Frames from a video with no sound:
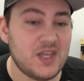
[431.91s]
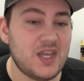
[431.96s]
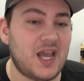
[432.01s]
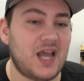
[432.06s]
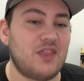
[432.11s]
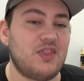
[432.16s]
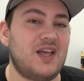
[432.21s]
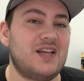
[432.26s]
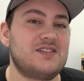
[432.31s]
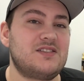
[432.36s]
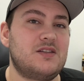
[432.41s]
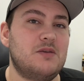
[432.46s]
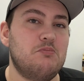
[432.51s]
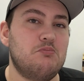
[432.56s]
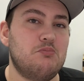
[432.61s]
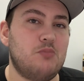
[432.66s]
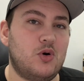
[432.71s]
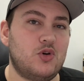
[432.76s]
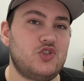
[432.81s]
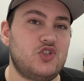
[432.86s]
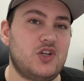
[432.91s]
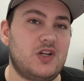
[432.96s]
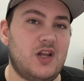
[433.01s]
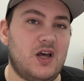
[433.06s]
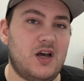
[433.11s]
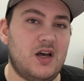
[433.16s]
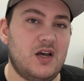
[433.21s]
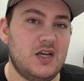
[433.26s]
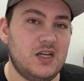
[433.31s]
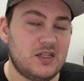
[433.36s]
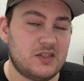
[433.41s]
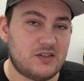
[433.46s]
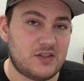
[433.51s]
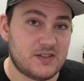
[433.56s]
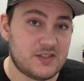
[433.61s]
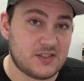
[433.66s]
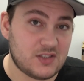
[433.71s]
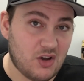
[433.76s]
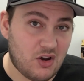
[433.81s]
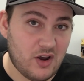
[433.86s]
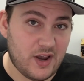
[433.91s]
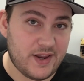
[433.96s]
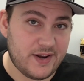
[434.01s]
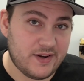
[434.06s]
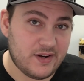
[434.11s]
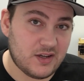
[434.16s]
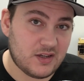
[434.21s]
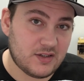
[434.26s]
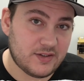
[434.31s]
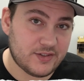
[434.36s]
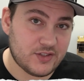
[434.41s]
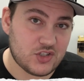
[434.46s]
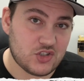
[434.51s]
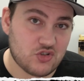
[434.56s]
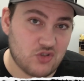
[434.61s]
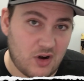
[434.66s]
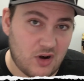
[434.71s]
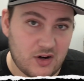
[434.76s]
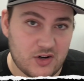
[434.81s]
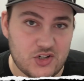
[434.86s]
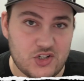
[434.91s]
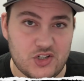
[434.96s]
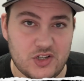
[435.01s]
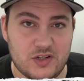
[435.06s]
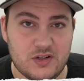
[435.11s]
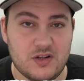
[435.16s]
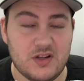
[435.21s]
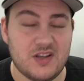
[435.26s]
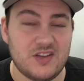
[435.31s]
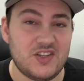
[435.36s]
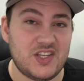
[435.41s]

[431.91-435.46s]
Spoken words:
and that's the modular design construction,